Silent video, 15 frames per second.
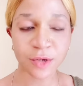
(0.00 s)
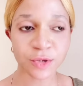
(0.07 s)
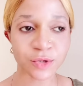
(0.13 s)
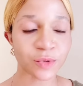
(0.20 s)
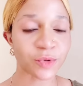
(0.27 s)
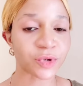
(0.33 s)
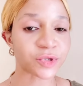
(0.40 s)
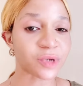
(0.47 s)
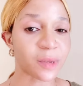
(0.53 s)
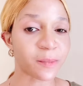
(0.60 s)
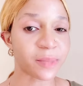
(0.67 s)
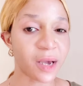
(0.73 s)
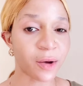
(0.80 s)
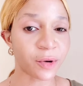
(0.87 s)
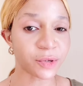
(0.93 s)
so what you
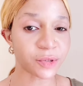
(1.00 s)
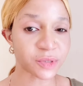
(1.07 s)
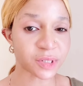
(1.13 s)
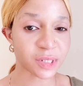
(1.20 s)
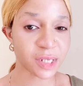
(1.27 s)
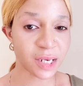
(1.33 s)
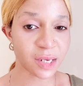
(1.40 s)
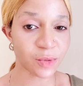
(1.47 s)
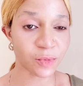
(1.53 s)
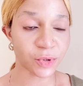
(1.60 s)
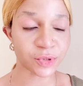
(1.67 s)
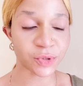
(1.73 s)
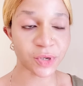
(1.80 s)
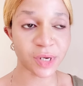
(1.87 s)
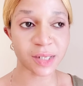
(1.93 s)
apply on your skin
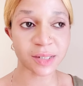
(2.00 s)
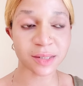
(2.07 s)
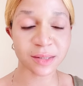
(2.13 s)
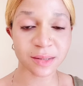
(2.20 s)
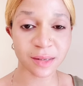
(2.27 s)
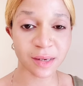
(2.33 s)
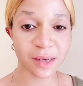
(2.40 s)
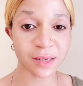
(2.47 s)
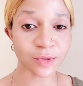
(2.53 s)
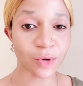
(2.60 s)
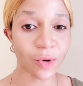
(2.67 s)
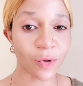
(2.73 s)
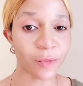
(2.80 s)
what you eat it all